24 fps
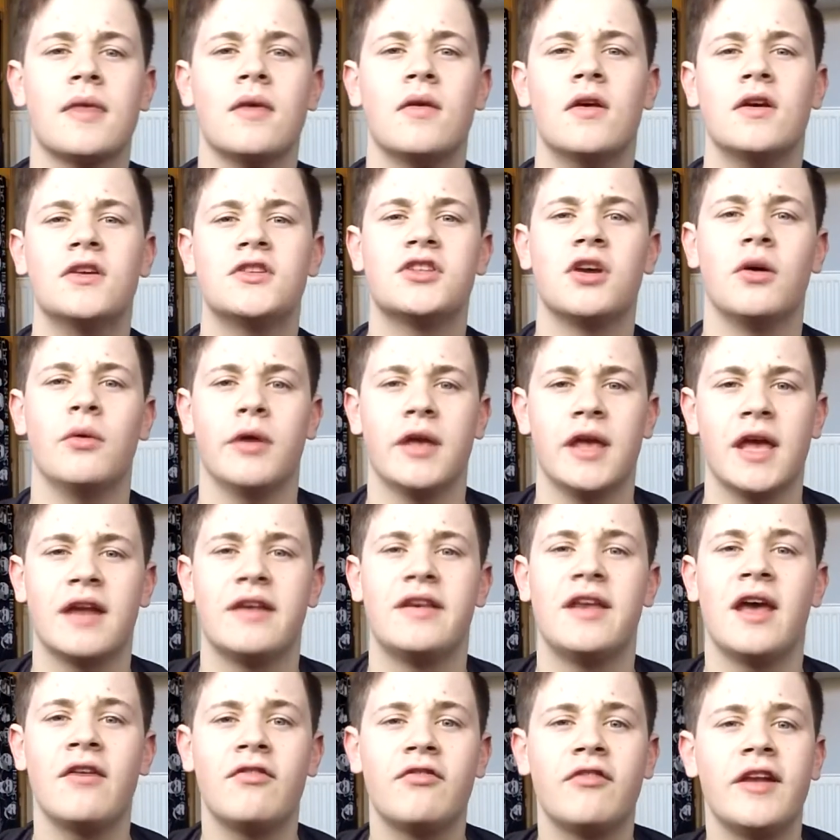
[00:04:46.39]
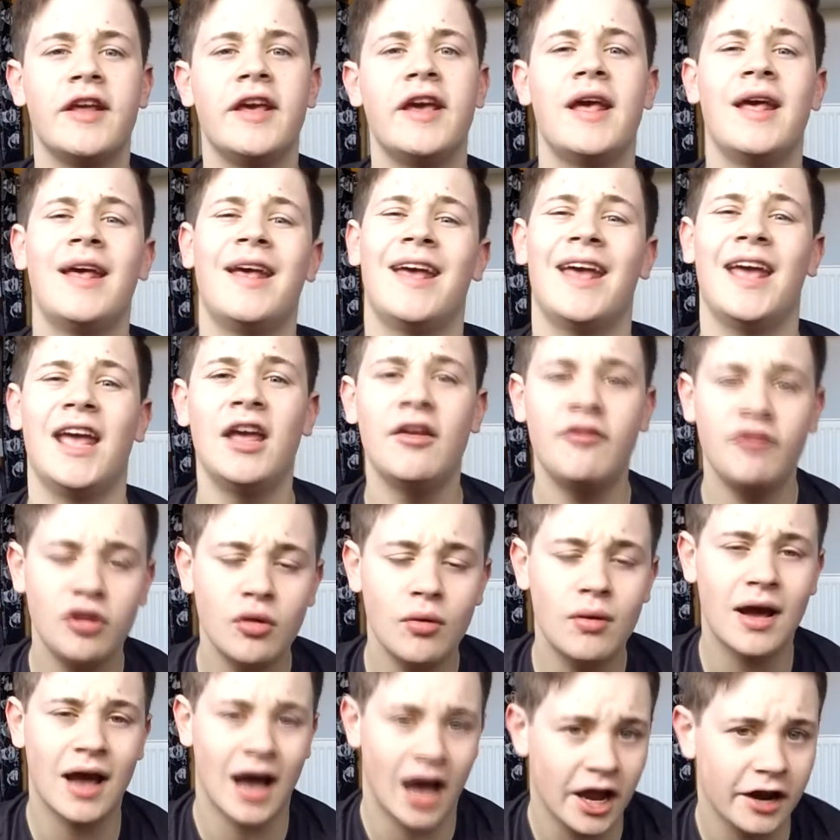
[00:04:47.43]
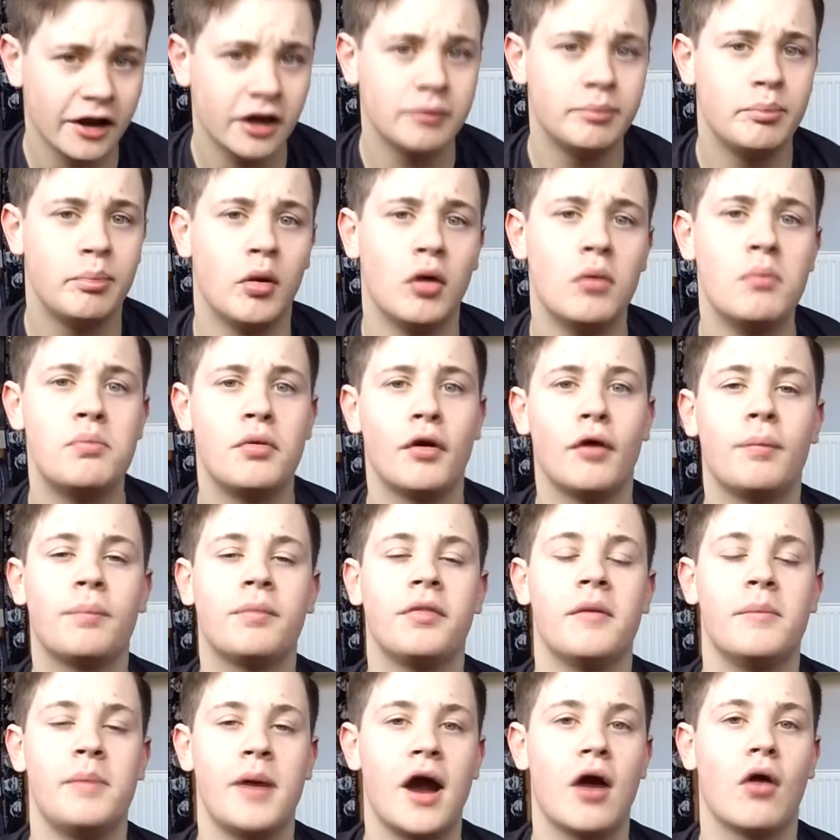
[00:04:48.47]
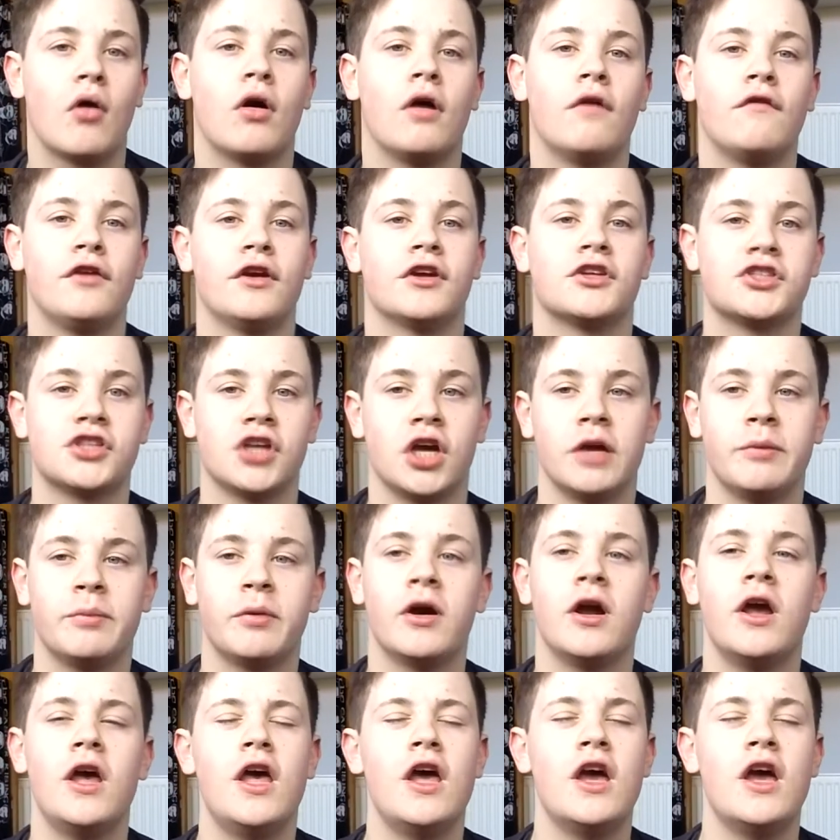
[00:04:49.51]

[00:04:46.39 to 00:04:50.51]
So yeah, definitely, if you cannot bump up the power of your sniper,